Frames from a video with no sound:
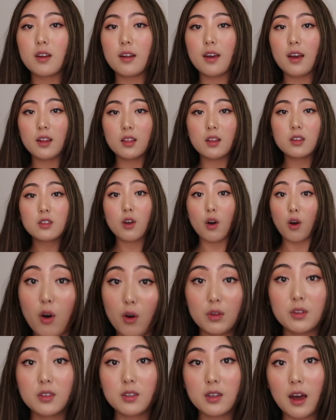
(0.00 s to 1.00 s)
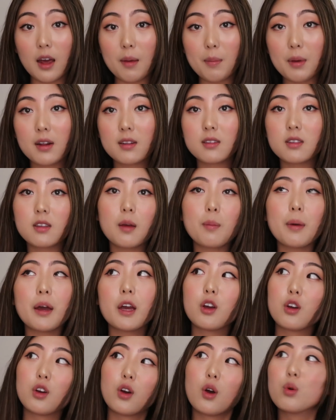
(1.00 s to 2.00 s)
then I ate this all the time because it's like my
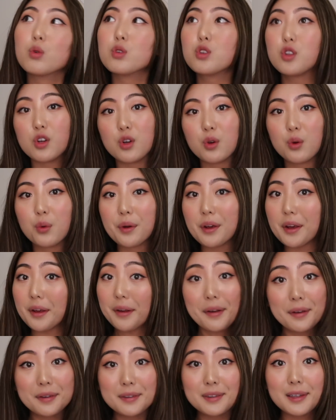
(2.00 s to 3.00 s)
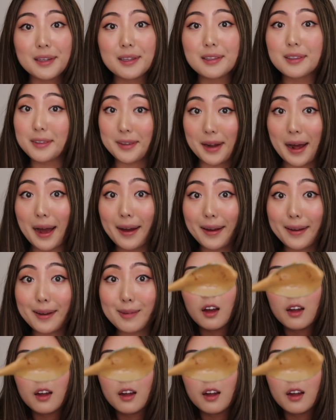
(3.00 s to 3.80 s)
go-to easy snack.